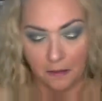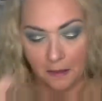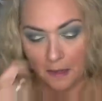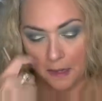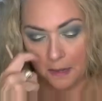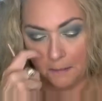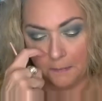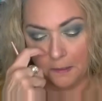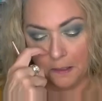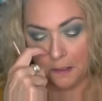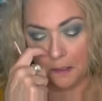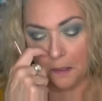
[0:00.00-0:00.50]

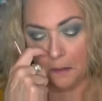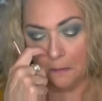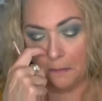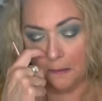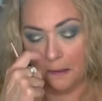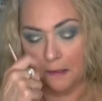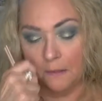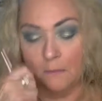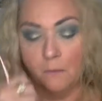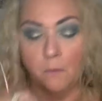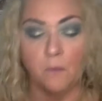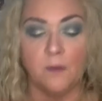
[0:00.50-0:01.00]
I'm going to go
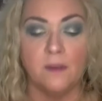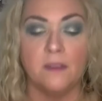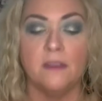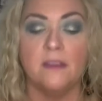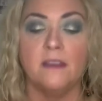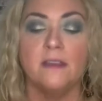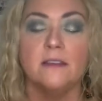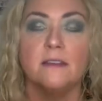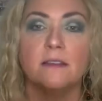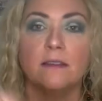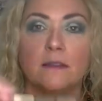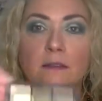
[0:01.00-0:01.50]
in with
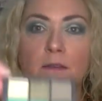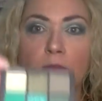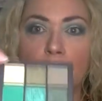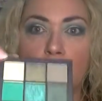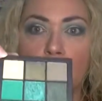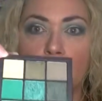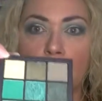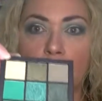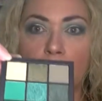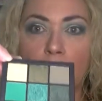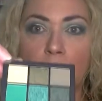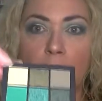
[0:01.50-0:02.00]
this
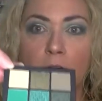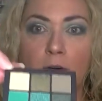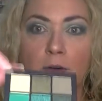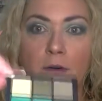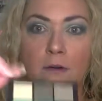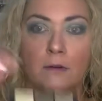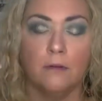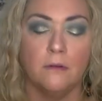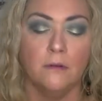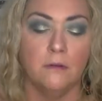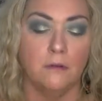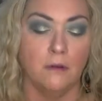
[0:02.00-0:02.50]

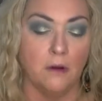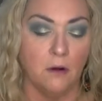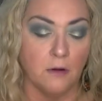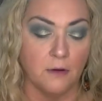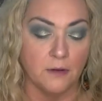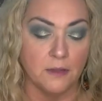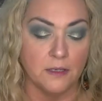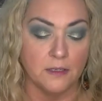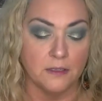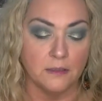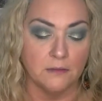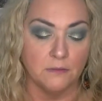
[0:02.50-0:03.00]
glitter or
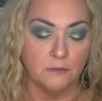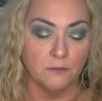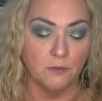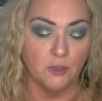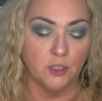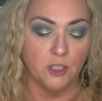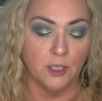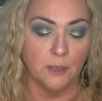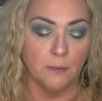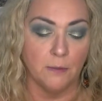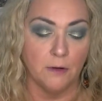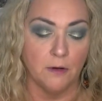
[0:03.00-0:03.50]
this
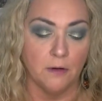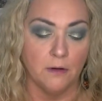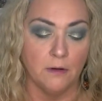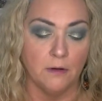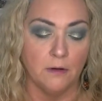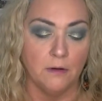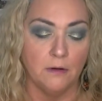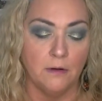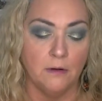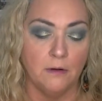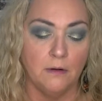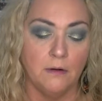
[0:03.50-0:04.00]
shimmer
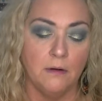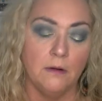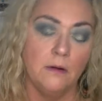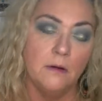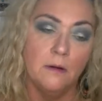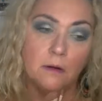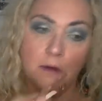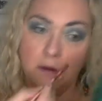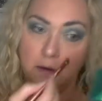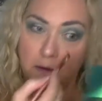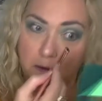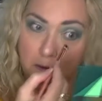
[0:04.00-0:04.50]

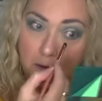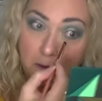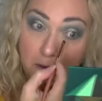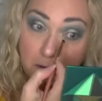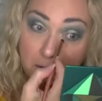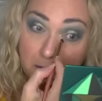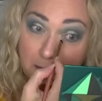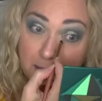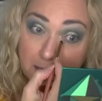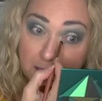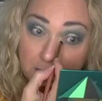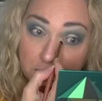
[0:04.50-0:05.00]

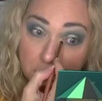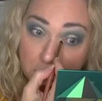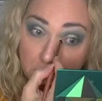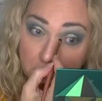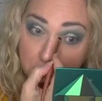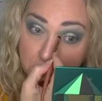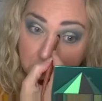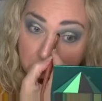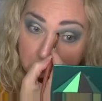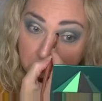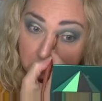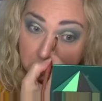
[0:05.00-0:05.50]
like
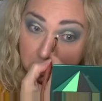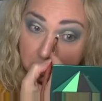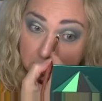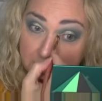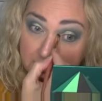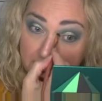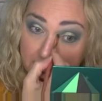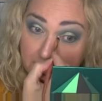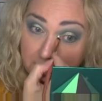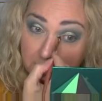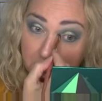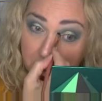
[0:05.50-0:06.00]
chartreuse
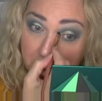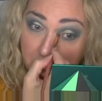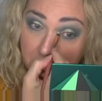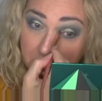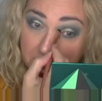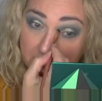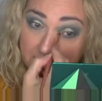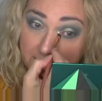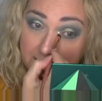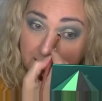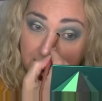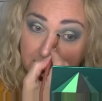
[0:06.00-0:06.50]
and I'm going to
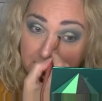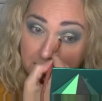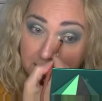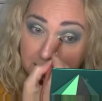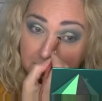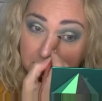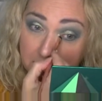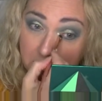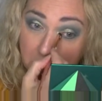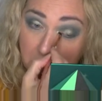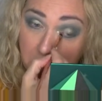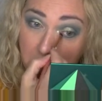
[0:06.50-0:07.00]
put that
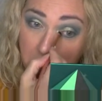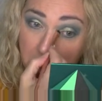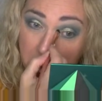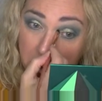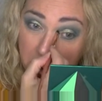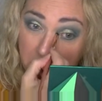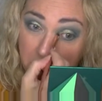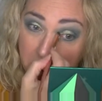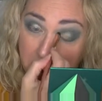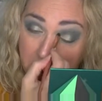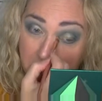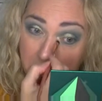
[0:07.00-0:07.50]
in the
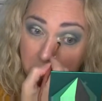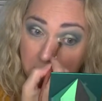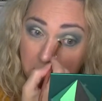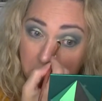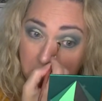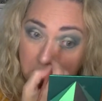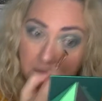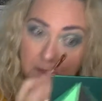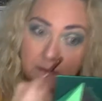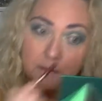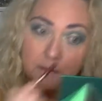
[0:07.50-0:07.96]
corner here